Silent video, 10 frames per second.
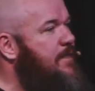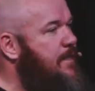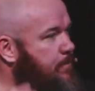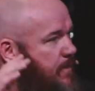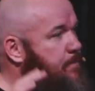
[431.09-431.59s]

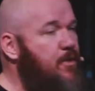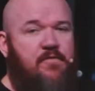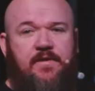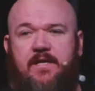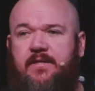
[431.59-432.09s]
but there are
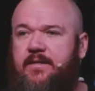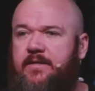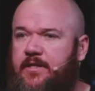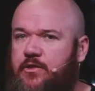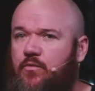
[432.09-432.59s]
people over here
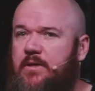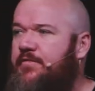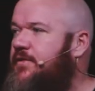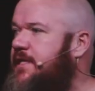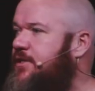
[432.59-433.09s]
that need
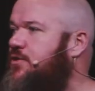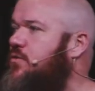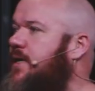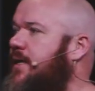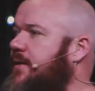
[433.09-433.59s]
your love and
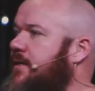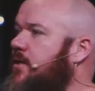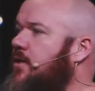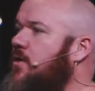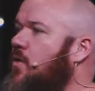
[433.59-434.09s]
need your care.
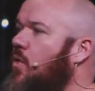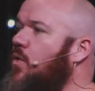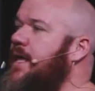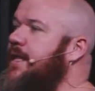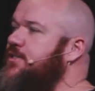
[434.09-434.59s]

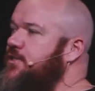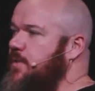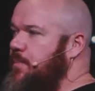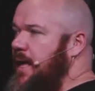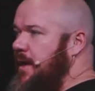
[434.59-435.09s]
All
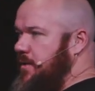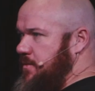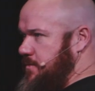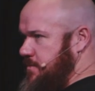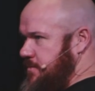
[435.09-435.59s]
hands to the
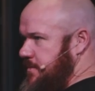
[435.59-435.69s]
plow.